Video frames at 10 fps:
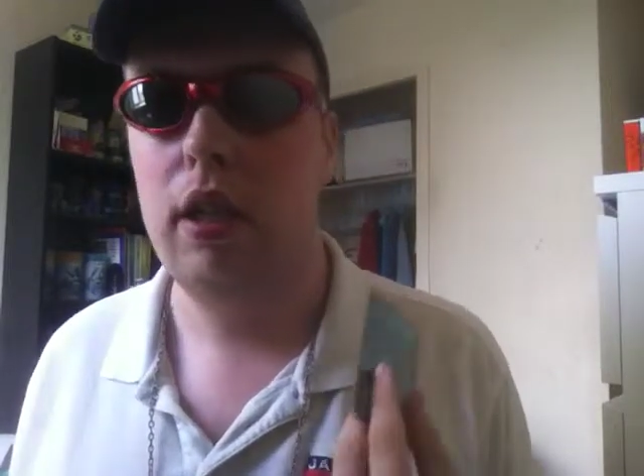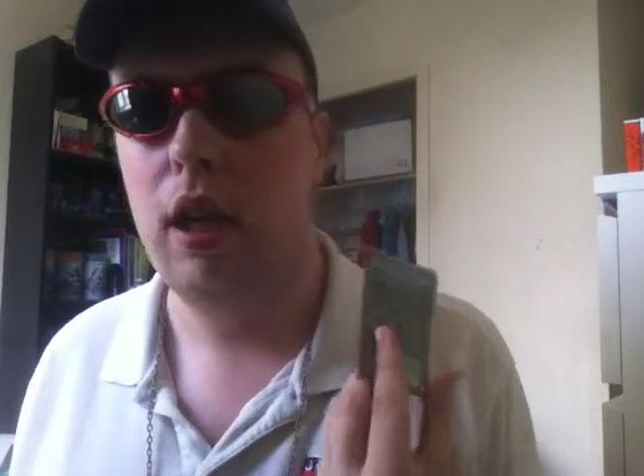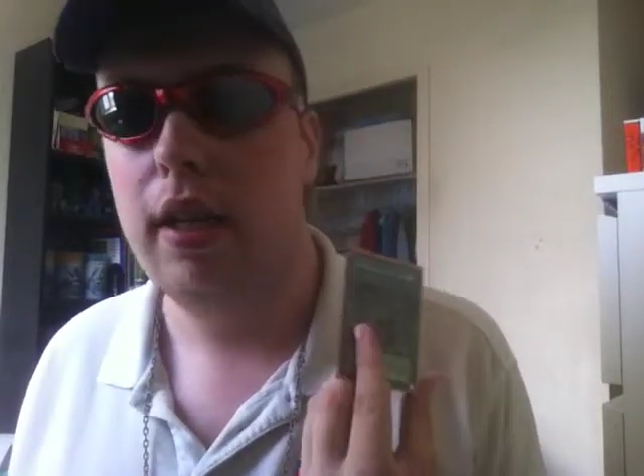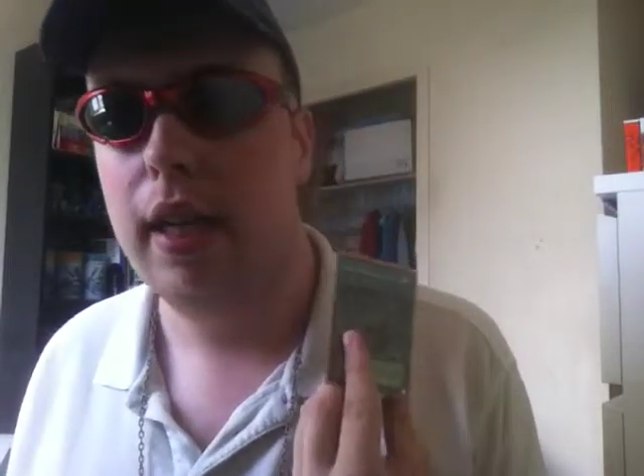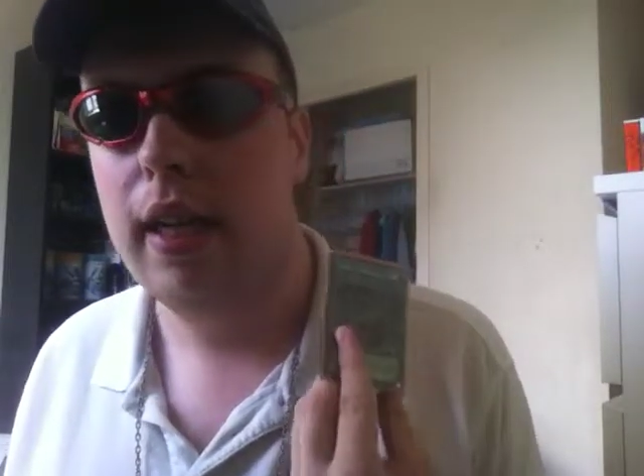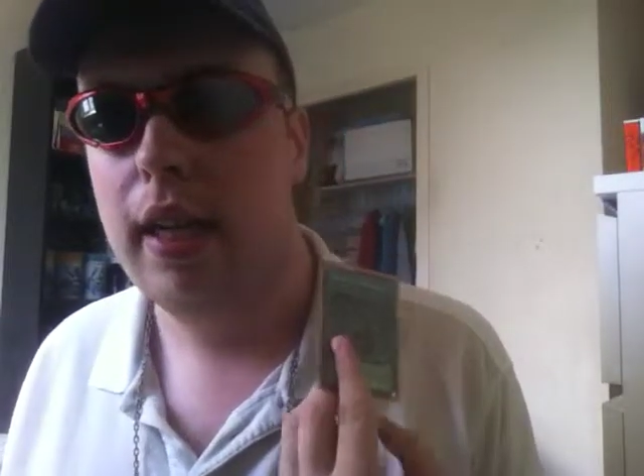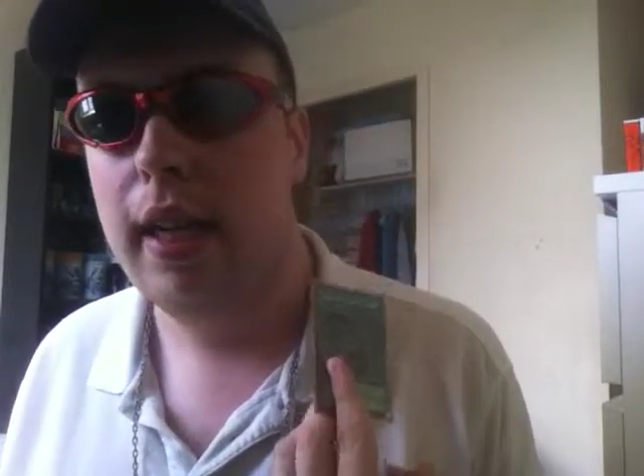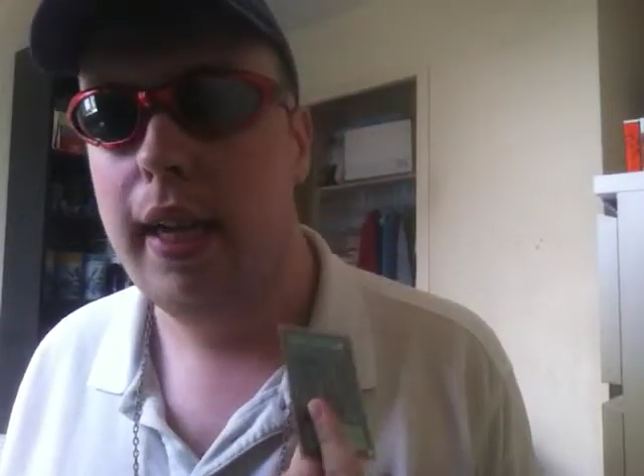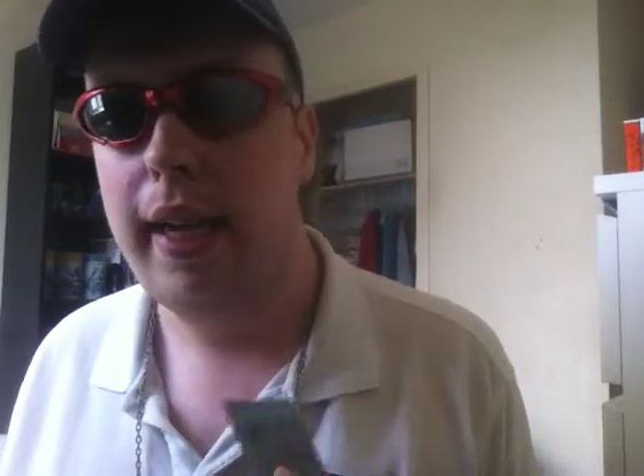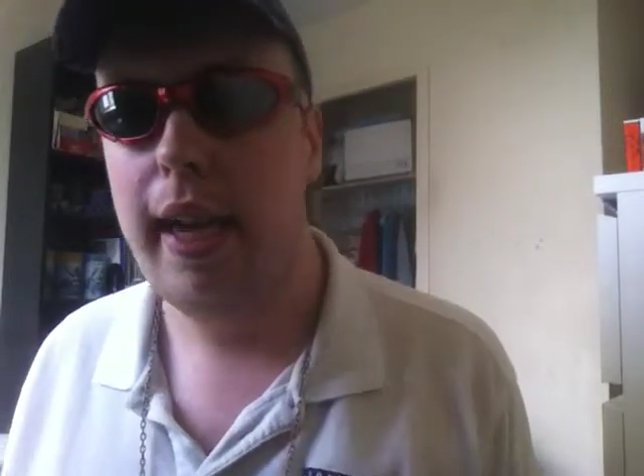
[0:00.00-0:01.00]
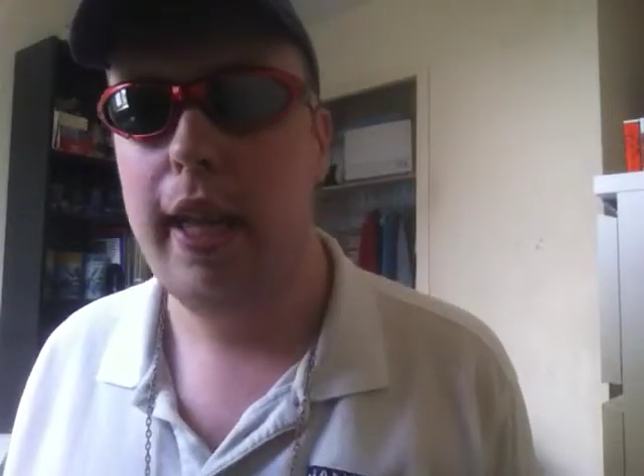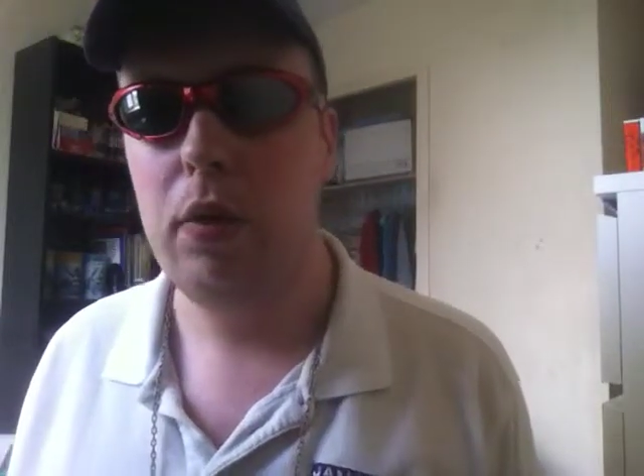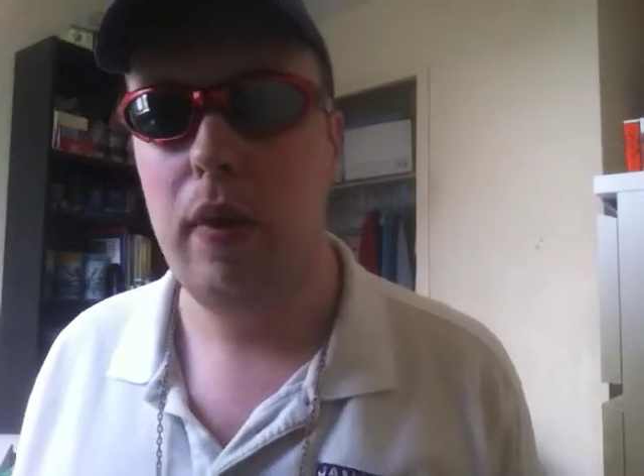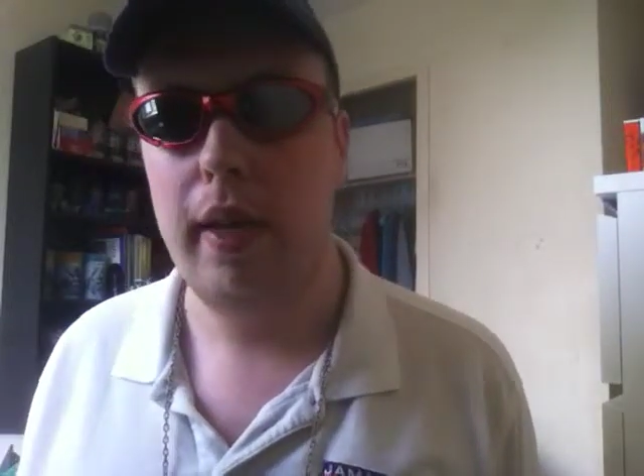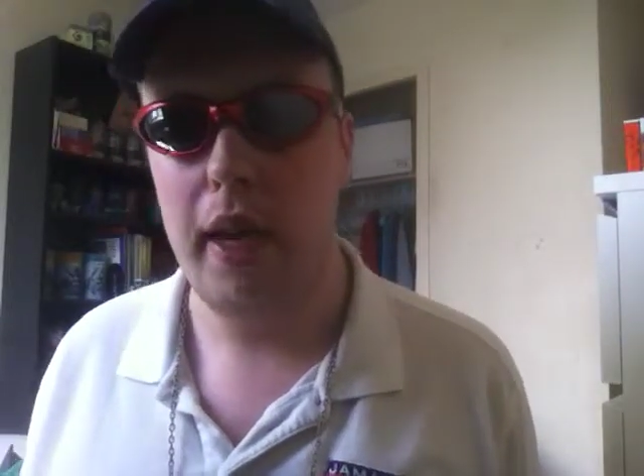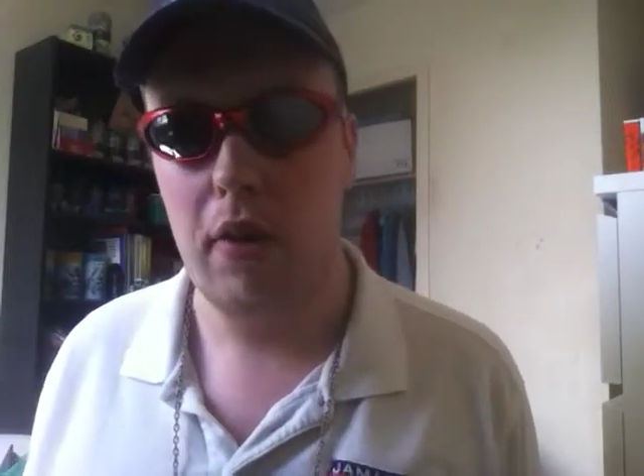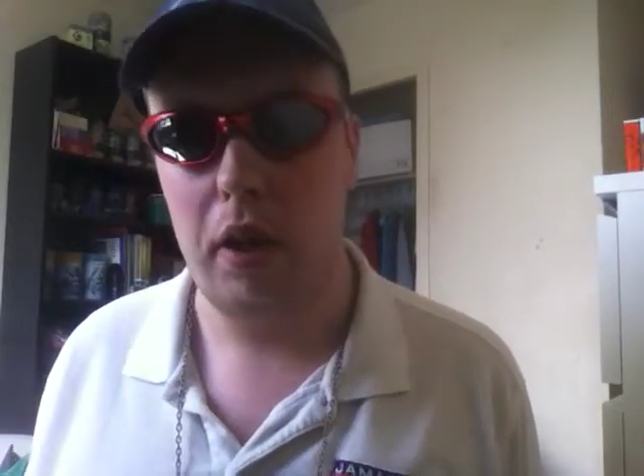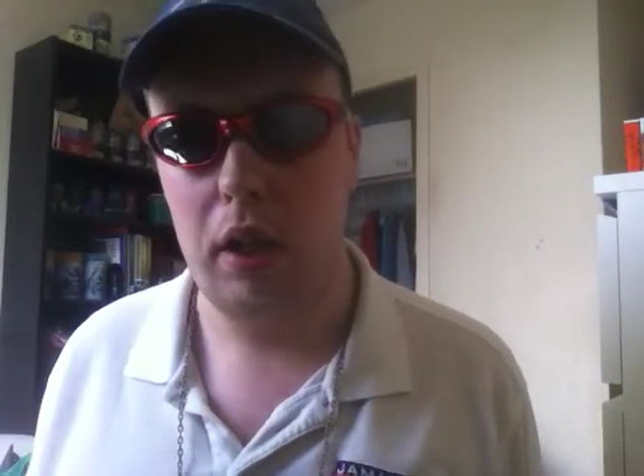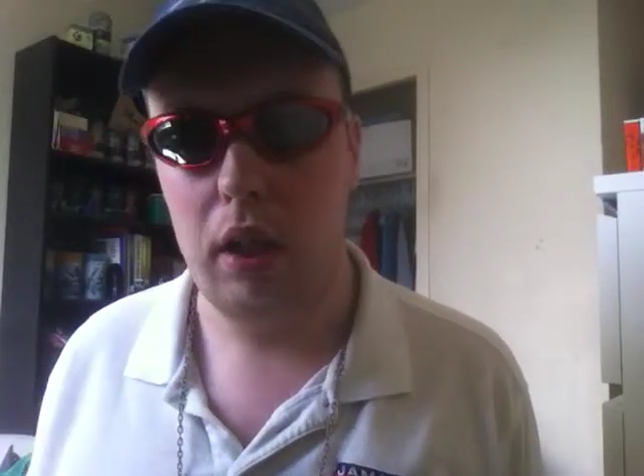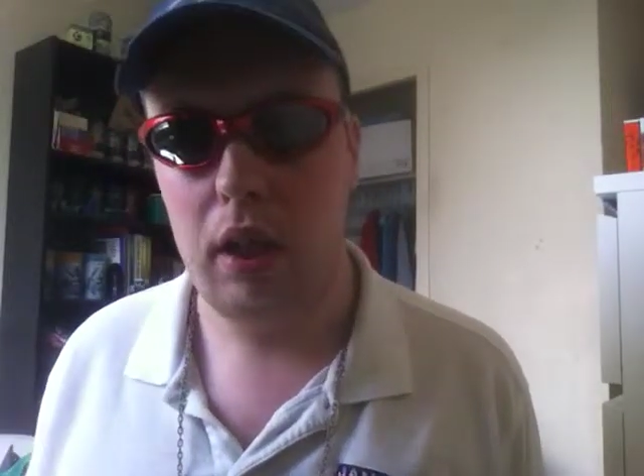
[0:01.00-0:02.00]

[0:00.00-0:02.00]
card gets 1 counter.